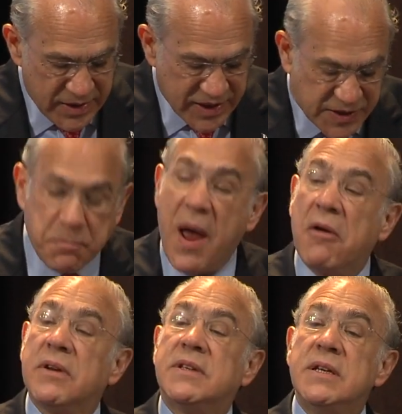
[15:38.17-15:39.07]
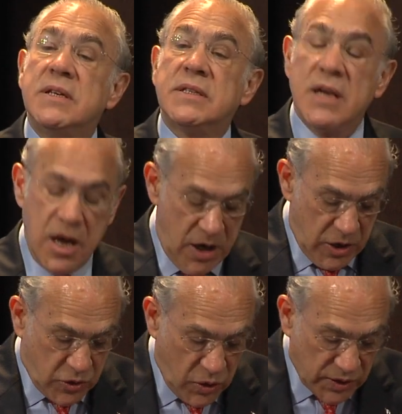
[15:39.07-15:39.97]
disparities
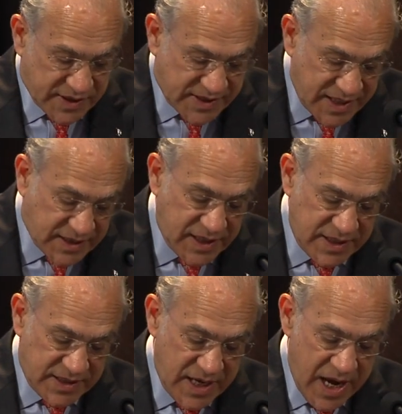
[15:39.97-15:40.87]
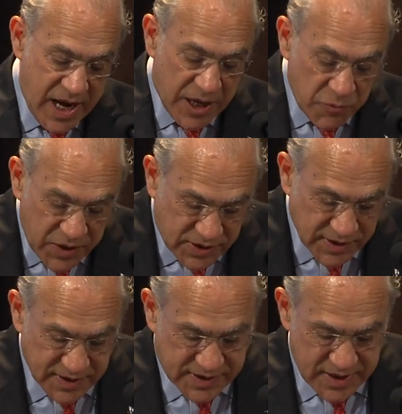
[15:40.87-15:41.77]
across cities and
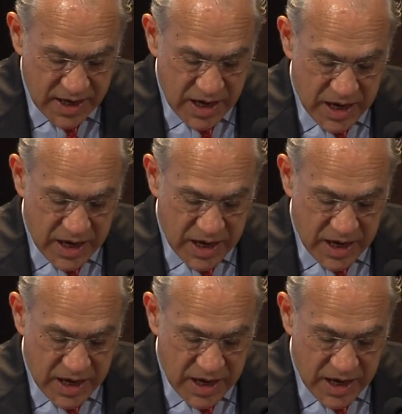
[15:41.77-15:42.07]
regions